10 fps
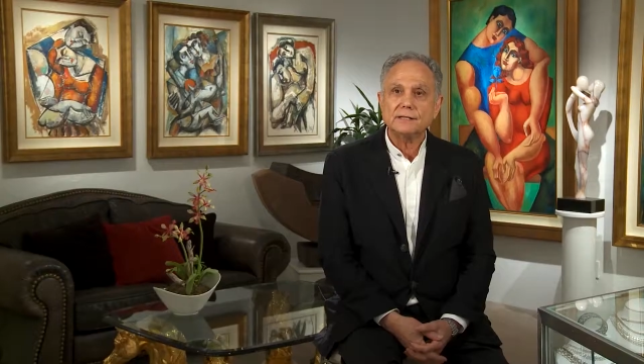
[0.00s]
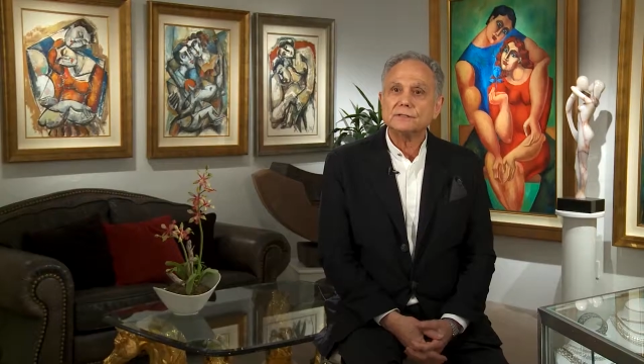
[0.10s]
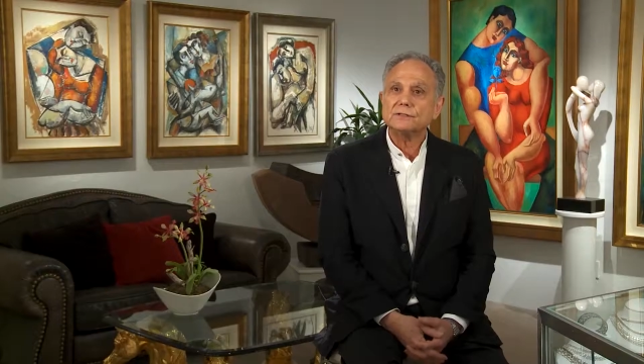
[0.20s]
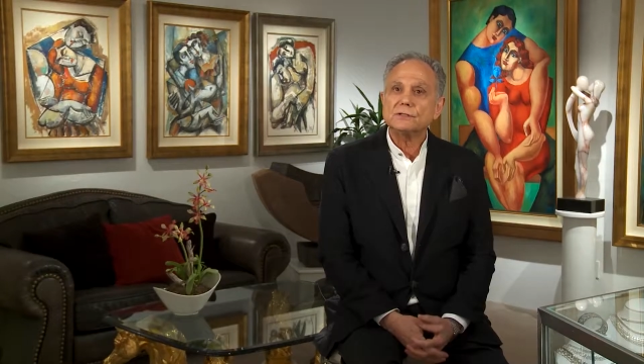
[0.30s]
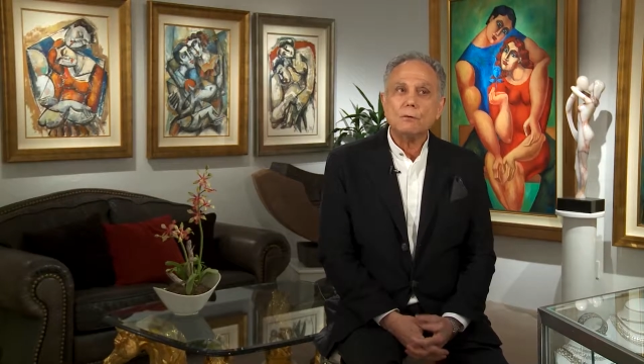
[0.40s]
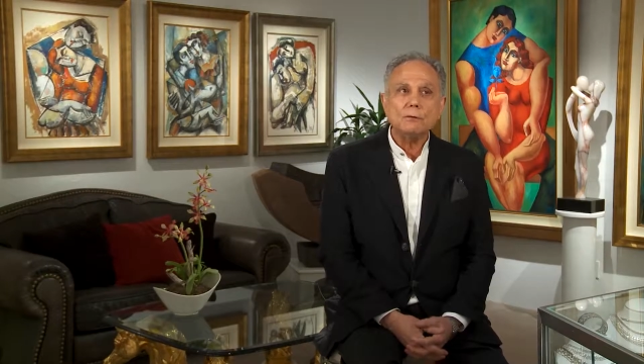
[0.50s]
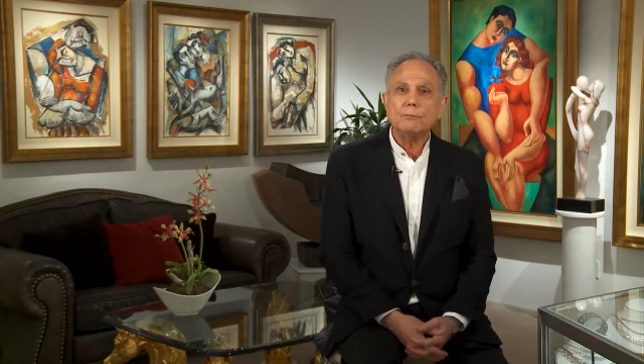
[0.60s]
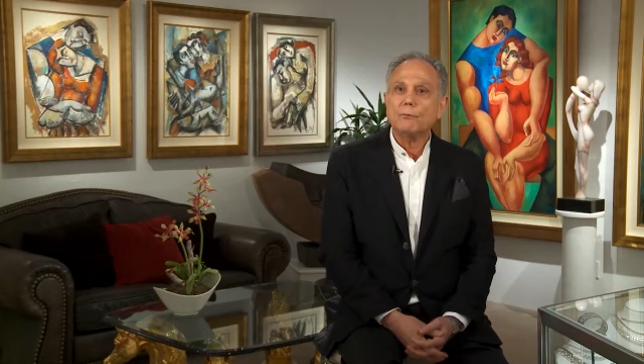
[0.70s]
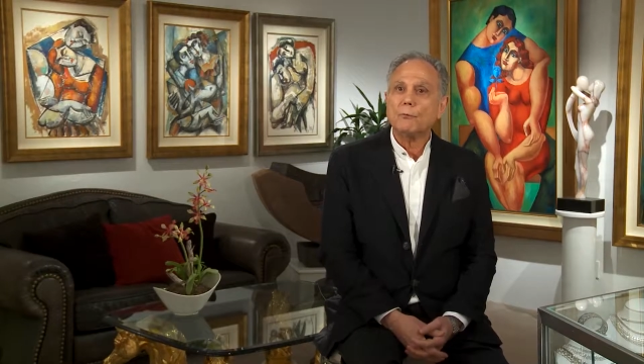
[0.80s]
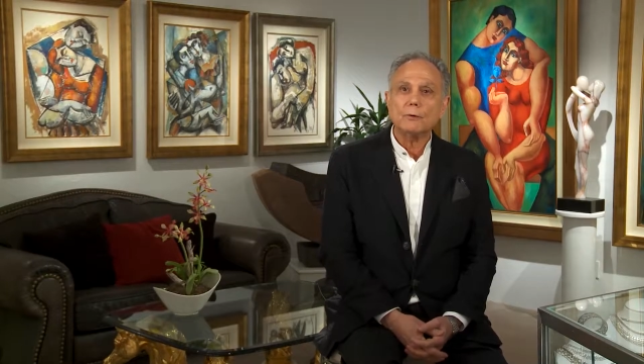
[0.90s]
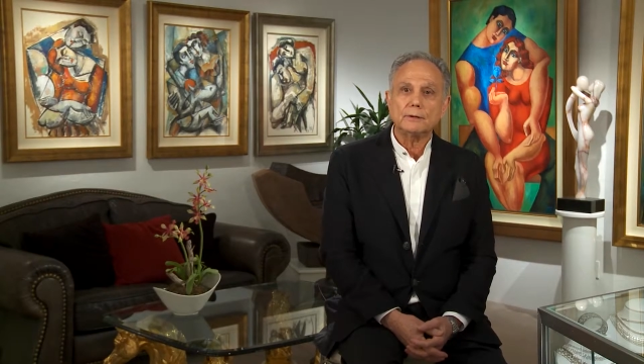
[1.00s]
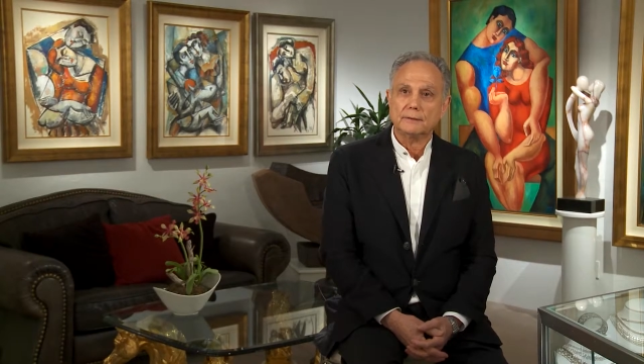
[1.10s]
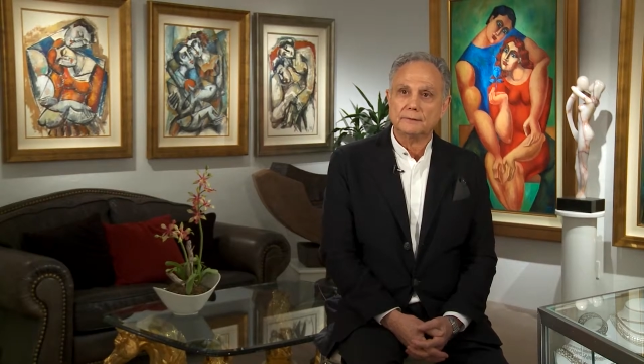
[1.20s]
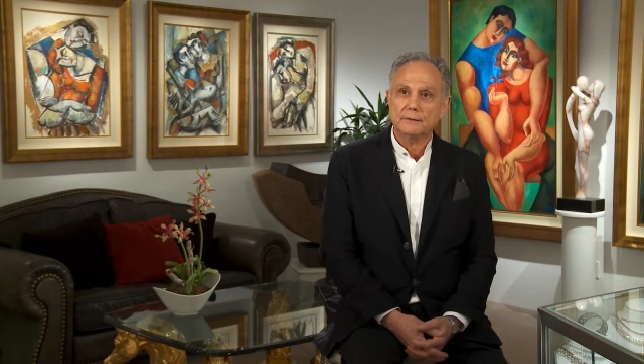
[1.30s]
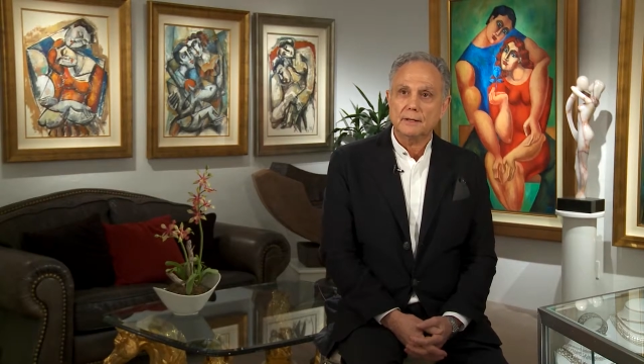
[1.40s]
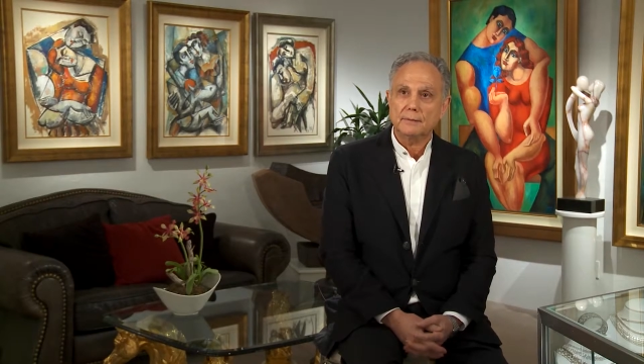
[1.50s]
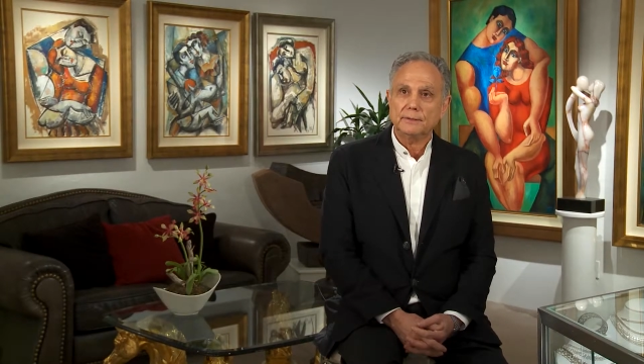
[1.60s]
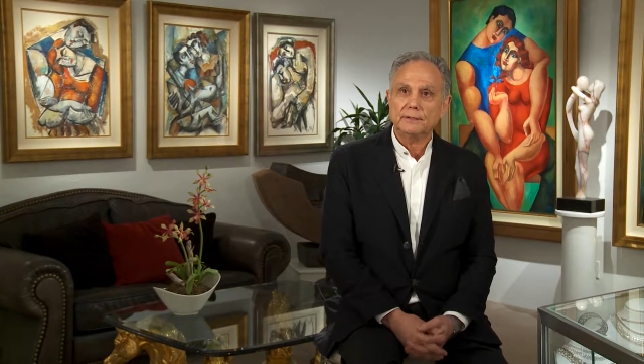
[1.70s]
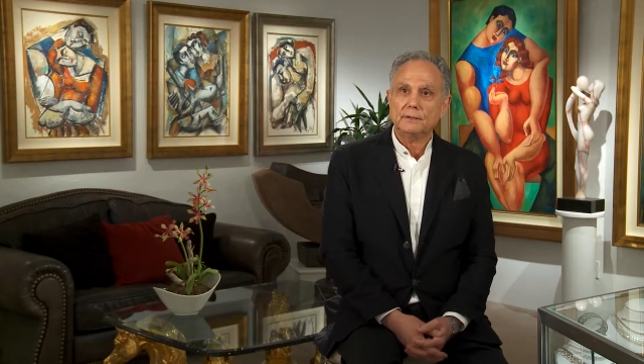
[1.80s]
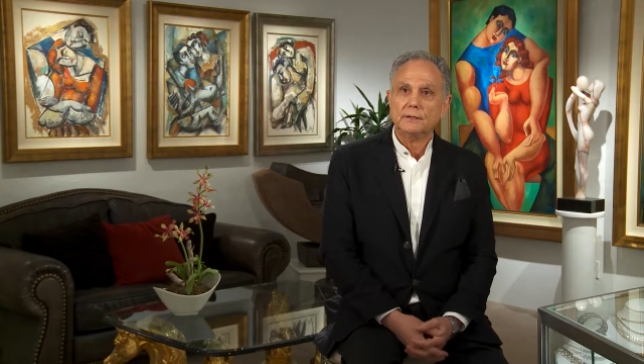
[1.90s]
is so important
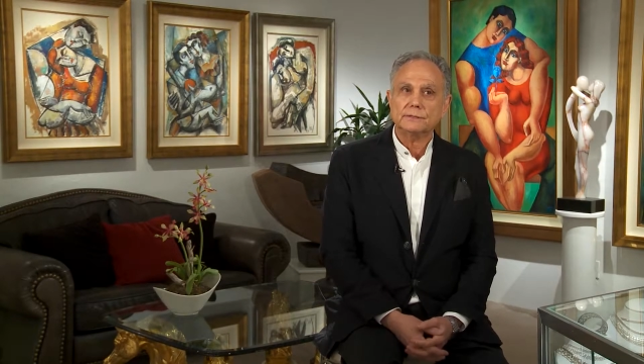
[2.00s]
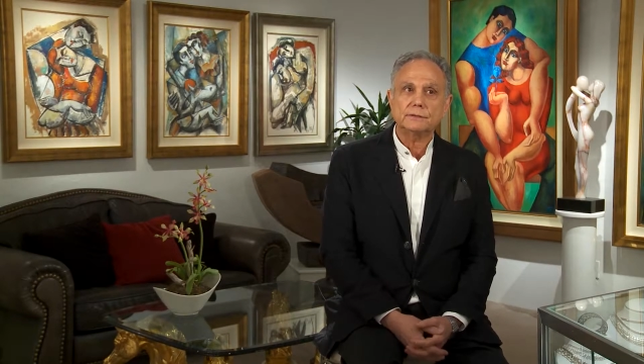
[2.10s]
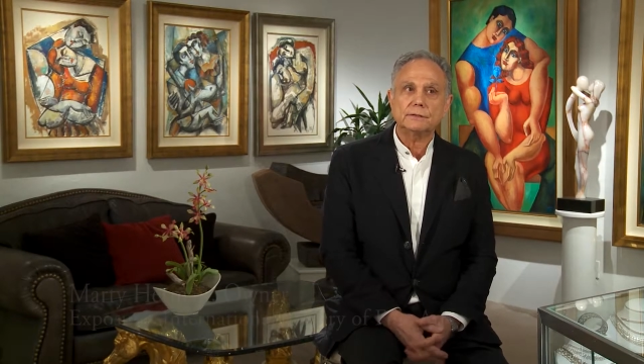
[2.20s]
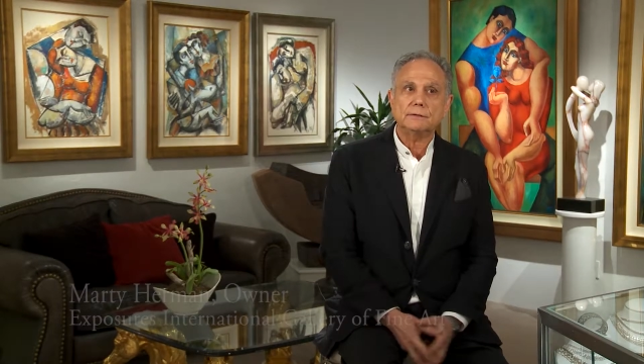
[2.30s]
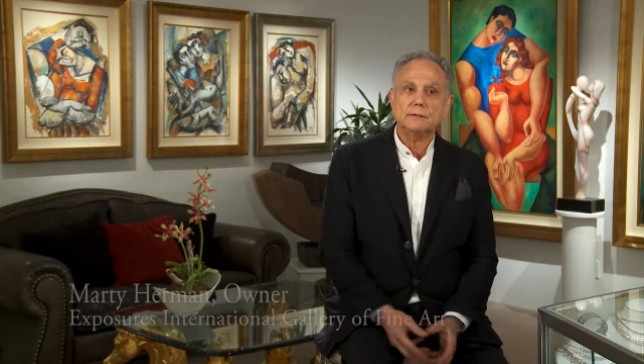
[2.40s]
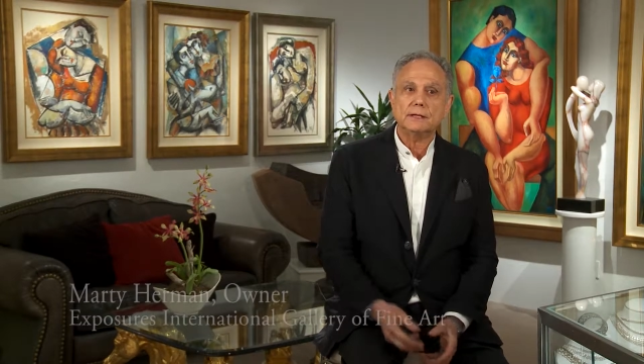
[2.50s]
because the